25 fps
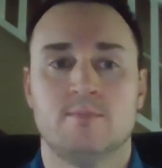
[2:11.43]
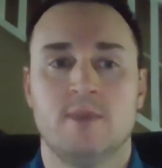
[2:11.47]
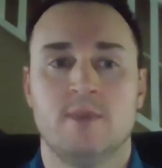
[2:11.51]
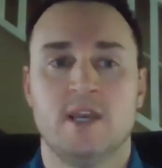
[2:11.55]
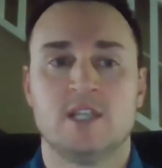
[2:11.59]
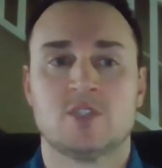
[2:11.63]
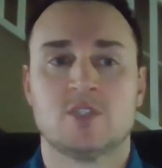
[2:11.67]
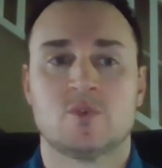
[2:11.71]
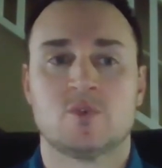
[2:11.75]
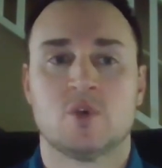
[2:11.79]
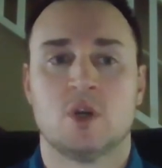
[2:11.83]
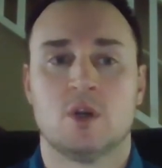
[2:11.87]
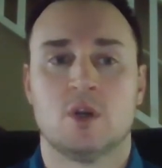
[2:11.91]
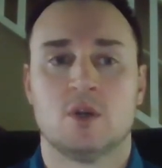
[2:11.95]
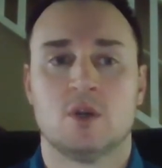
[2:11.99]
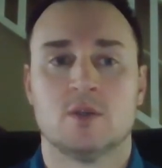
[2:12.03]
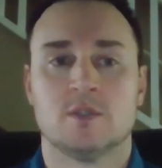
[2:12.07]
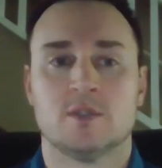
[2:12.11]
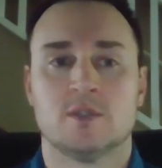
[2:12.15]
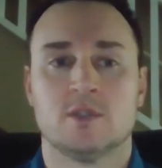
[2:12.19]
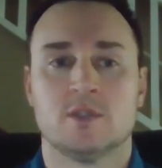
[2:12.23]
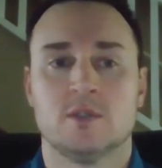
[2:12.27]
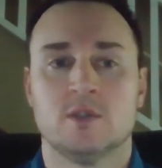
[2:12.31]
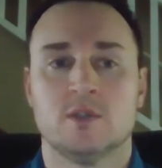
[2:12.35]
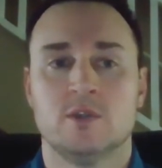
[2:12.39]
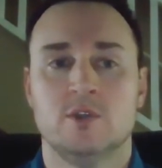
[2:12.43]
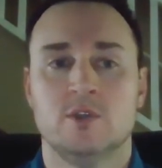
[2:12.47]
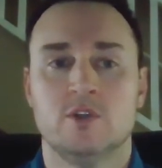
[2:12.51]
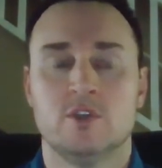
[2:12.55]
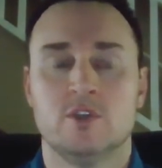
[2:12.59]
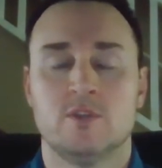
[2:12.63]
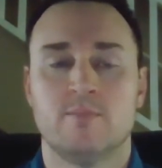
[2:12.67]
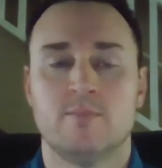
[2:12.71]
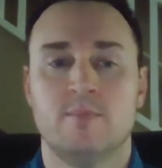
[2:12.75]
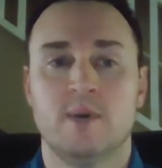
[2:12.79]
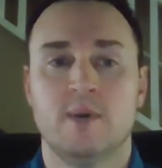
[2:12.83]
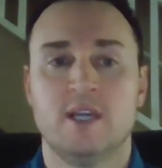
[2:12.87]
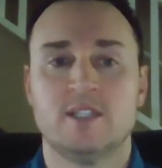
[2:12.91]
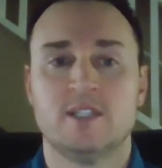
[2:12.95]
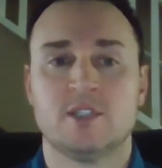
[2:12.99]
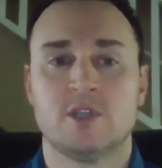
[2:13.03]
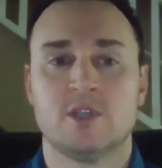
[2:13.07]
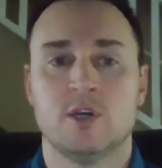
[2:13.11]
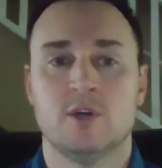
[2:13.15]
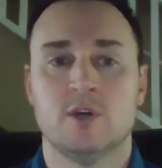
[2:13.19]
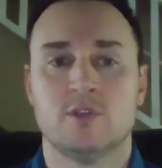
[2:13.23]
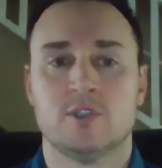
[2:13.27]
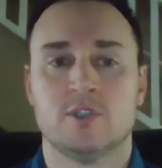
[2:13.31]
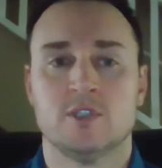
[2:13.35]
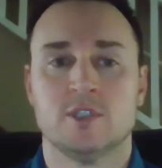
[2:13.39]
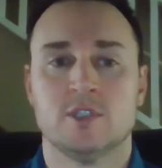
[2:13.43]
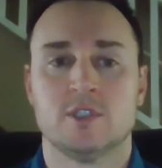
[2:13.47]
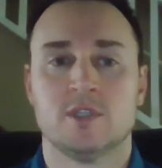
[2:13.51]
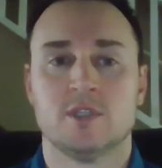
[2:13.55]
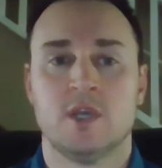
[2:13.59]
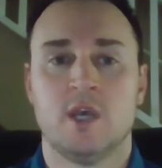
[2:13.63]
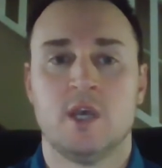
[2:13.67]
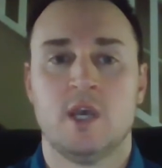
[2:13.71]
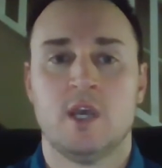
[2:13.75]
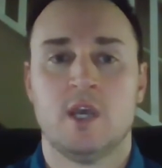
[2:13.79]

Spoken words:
base runners, youth base coaches,